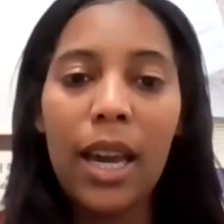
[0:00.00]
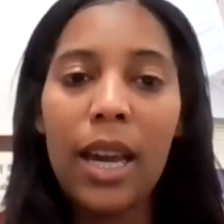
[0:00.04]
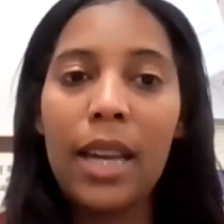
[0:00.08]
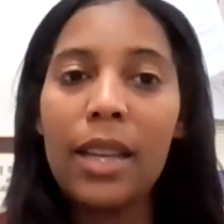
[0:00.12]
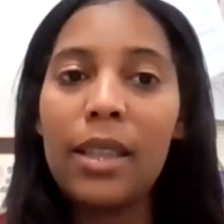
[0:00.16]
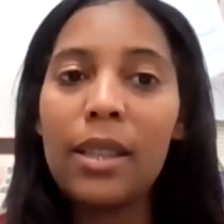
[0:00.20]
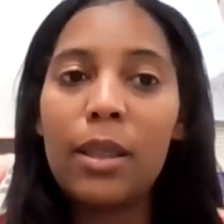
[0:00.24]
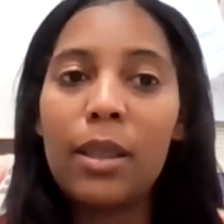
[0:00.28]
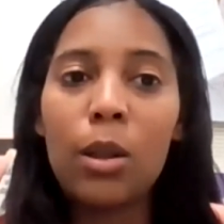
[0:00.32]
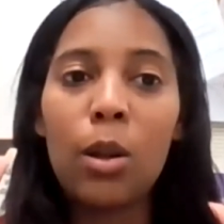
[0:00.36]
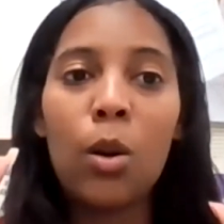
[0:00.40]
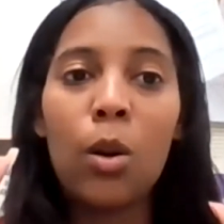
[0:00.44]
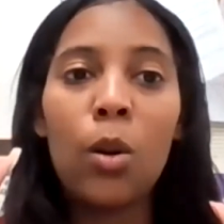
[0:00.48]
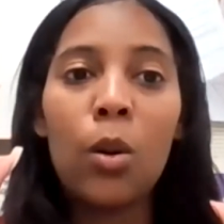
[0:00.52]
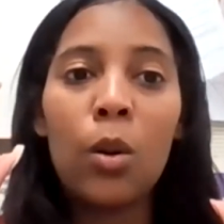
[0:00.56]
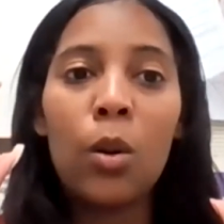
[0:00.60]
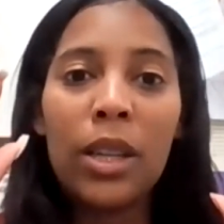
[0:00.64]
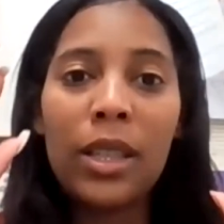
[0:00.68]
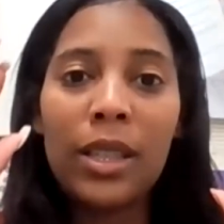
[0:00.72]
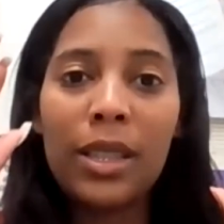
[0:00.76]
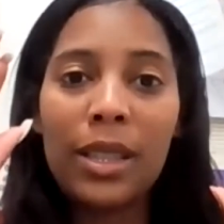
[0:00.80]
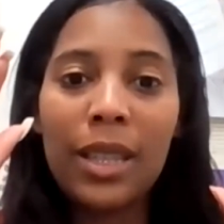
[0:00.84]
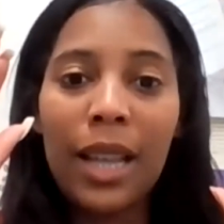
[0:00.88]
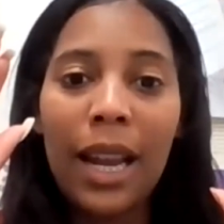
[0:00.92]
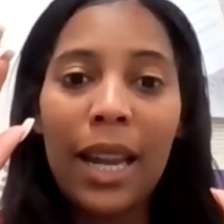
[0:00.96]
And so
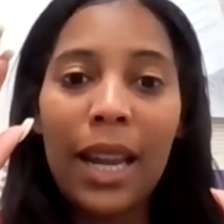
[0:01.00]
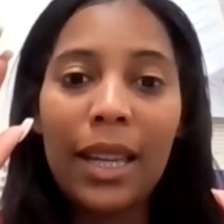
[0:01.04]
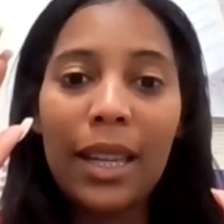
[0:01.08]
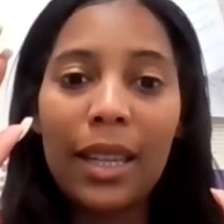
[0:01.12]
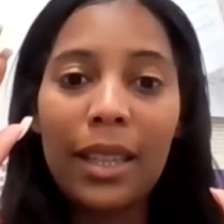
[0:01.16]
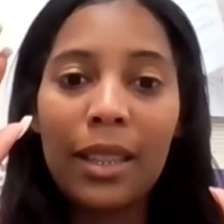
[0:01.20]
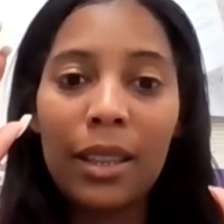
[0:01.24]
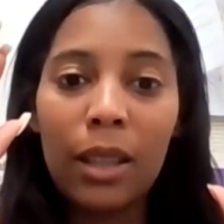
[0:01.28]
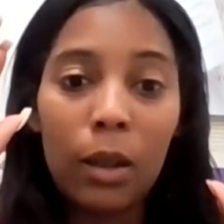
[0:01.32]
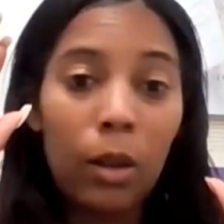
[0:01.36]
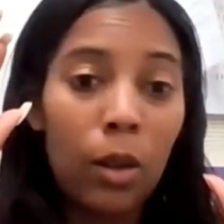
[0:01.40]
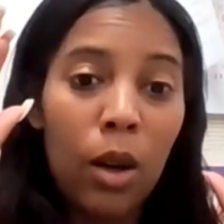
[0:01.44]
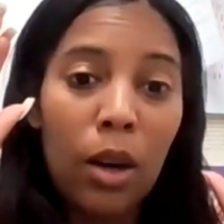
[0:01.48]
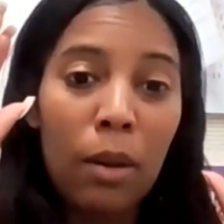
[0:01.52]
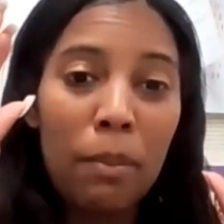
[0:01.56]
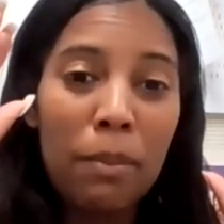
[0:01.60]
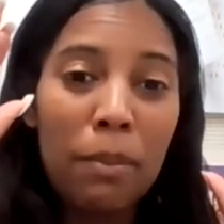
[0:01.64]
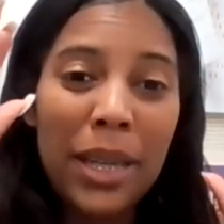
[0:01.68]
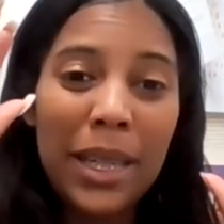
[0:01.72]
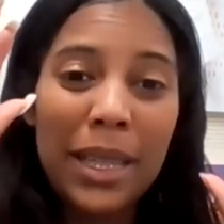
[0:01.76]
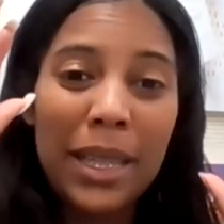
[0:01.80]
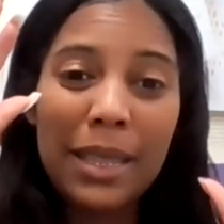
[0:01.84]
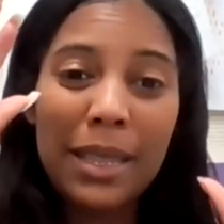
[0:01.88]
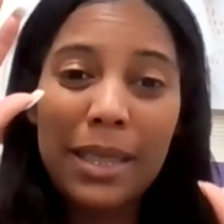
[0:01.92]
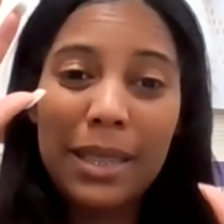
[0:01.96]
it's like the Lord
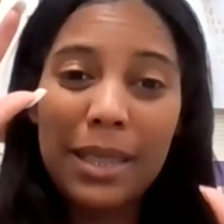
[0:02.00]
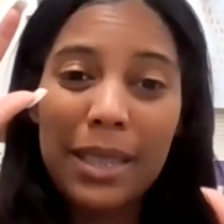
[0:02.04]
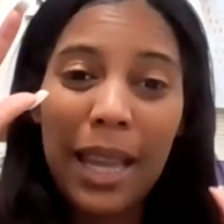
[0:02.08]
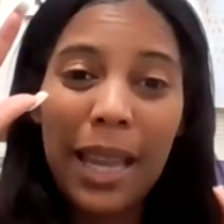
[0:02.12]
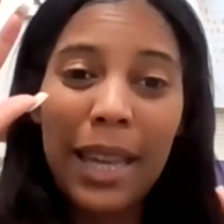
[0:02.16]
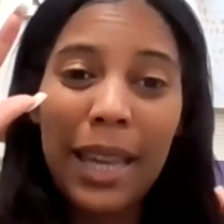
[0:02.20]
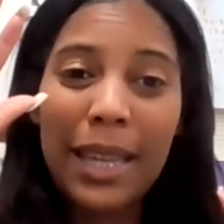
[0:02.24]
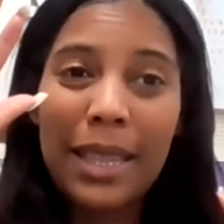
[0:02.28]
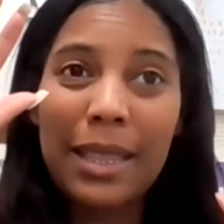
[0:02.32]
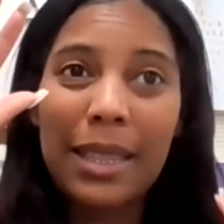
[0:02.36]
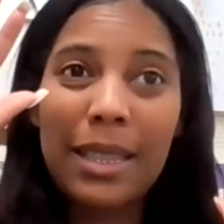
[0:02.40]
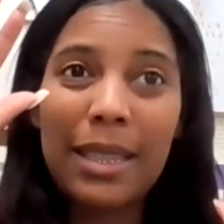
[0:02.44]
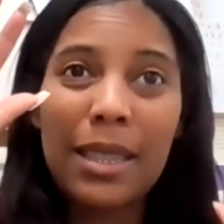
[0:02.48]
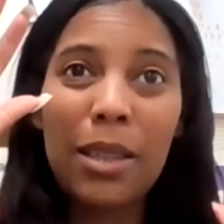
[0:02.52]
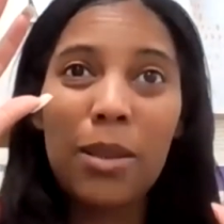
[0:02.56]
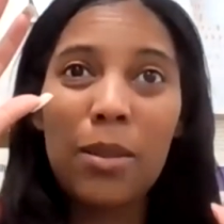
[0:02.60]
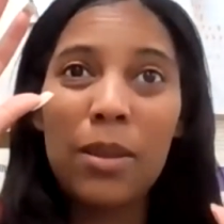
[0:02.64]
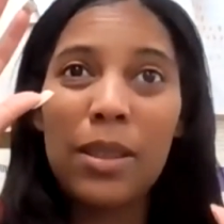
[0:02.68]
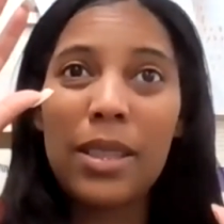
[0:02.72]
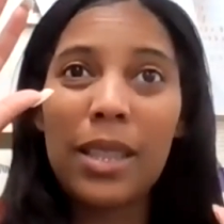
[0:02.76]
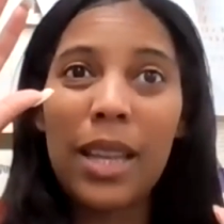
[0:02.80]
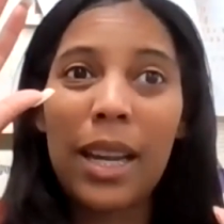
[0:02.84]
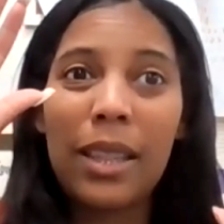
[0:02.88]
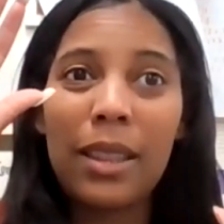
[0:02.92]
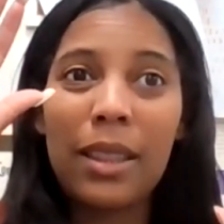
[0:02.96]
made it stand still.
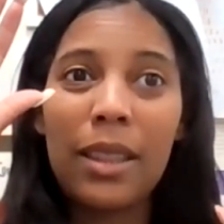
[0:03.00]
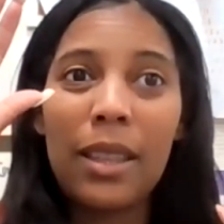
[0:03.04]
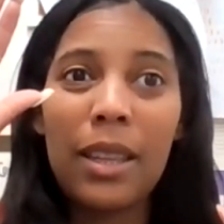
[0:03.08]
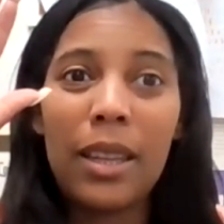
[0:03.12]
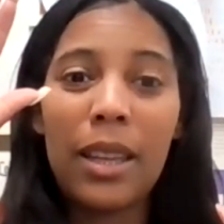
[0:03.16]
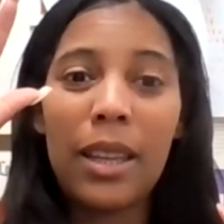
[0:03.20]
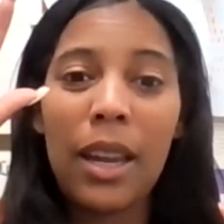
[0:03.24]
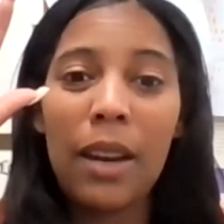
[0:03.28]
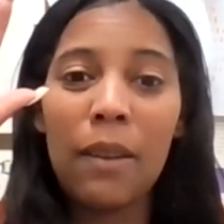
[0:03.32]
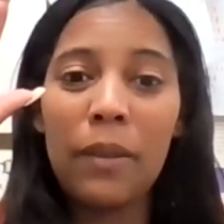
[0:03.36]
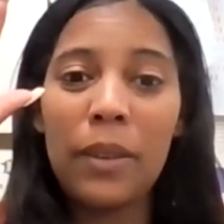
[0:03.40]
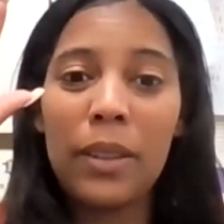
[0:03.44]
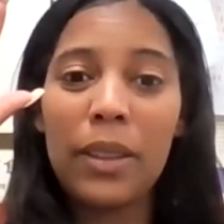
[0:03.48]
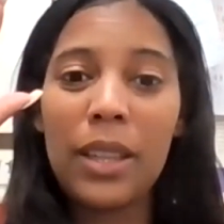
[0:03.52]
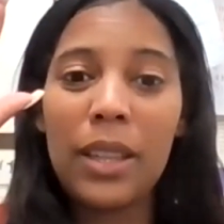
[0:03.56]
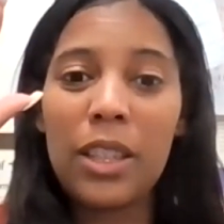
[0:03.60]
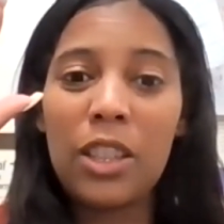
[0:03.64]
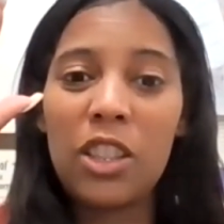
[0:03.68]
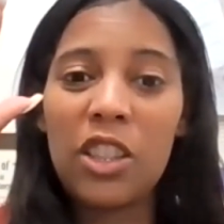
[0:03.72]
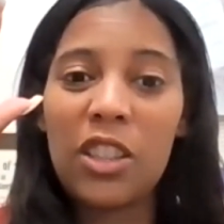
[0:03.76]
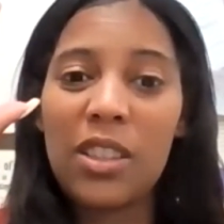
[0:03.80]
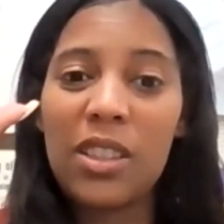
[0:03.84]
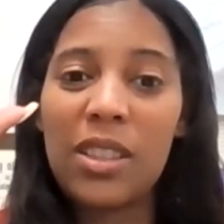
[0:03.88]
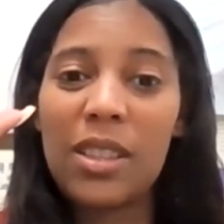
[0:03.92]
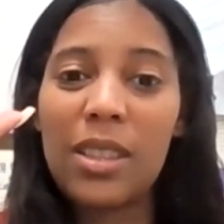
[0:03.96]
It's like the
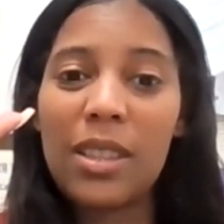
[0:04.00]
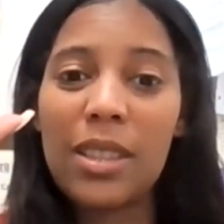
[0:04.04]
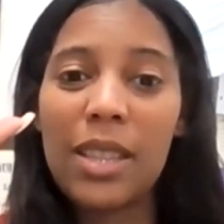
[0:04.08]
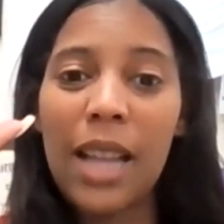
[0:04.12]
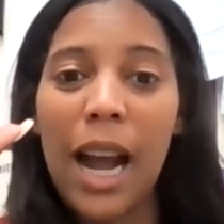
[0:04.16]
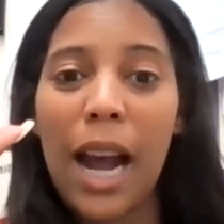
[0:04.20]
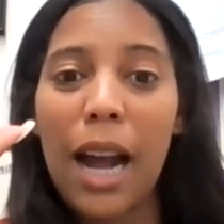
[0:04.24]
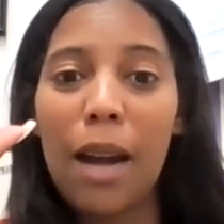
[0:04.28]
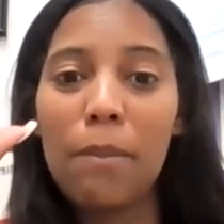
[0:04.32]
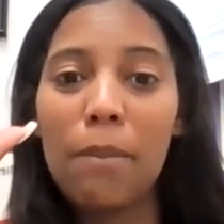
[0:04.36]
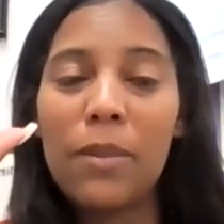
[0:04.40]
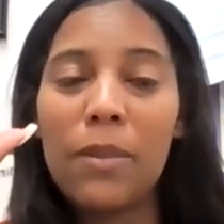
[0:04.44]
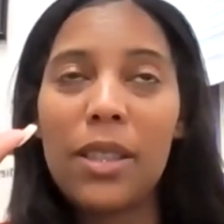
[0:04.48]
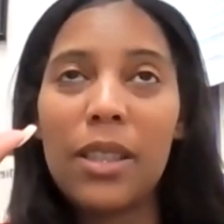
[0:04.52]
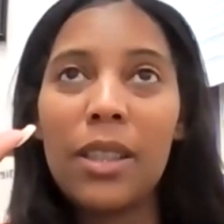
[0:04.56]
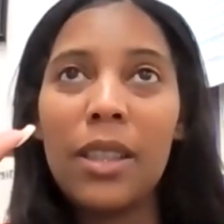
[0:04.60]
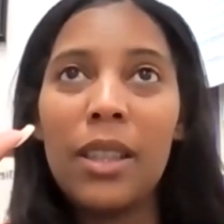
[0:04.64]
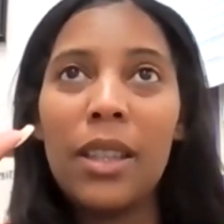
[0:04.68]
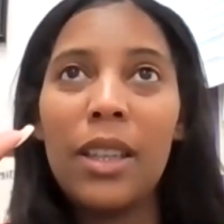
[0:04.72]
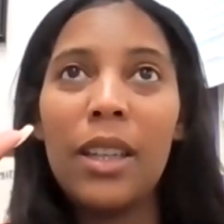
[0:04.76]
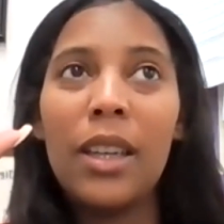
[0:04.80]
everything just stopped.